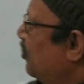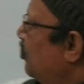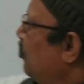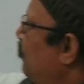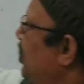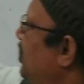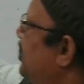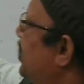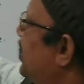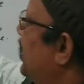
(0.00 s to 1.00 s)
with
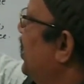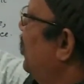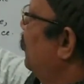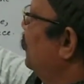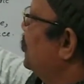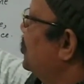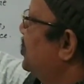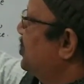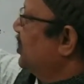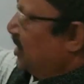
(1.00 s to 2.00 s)
the
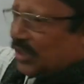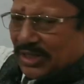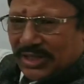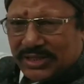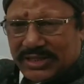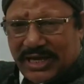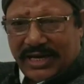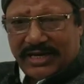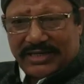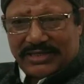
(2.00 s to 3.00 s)
clouds
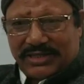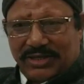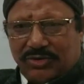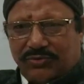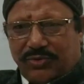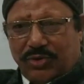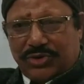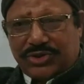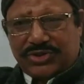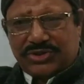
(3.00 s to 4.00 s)
that
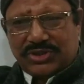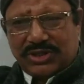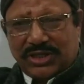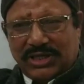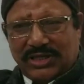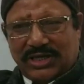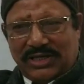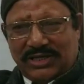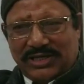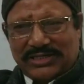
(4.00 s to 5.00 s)
floats in
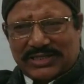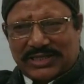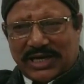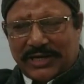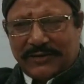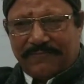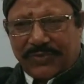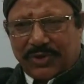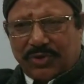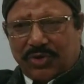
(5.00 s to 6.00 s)
the sky
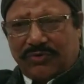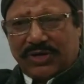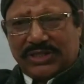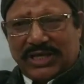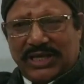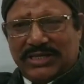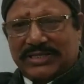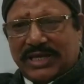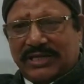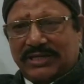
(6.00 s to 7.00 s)
over the hills.
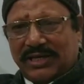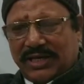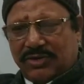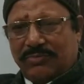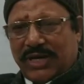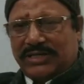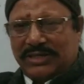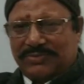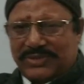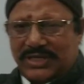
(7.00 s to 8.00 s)
And you might
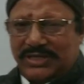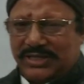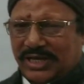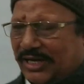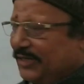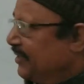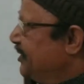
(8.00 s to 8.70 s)
have seen that